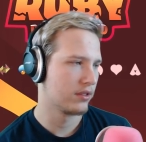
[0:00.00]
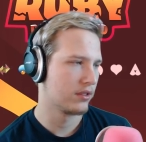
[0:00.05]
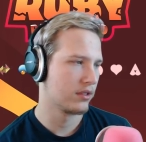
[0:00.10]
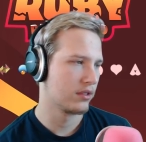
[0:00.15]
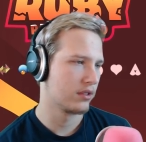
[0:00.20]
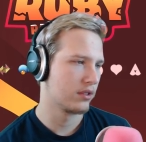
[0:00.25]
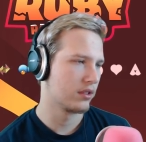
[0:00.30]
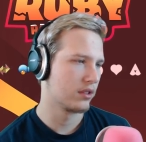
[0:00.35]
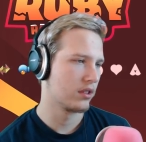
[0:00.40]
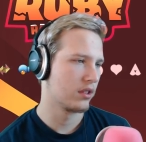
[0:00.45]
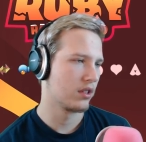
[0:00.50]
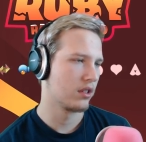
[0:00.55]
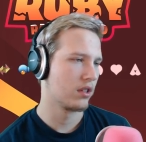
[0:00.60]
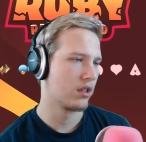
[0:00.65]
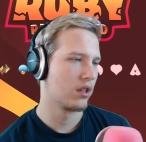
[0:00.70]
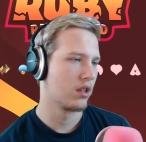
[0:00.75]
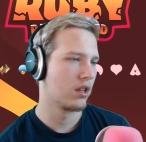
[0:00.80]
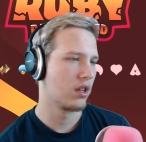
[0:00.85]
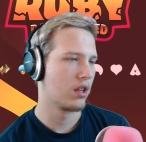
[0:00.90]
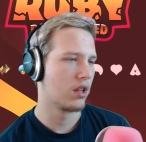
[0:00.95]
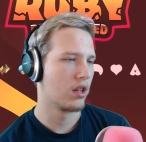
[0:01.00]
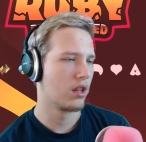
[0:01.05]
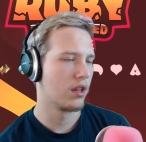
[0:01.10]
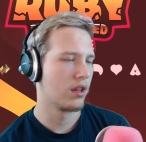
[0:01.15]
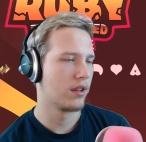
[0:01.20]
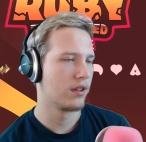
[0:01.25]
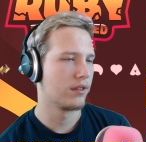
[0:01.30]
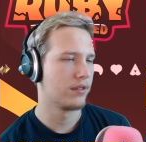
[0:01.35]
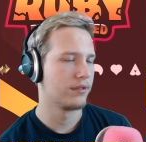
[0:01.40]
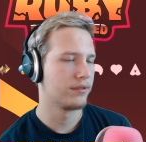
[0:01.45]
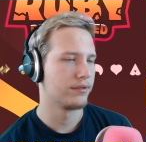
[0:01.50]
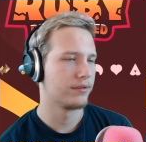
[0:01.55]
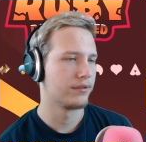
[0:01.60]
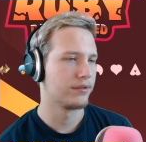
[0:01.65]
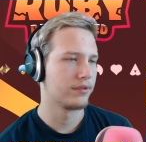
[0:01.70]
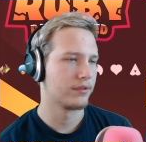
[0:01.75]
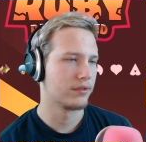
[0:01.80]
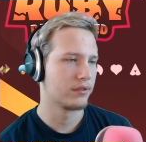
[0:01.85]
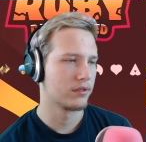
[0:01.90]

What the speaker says: (no one is talking)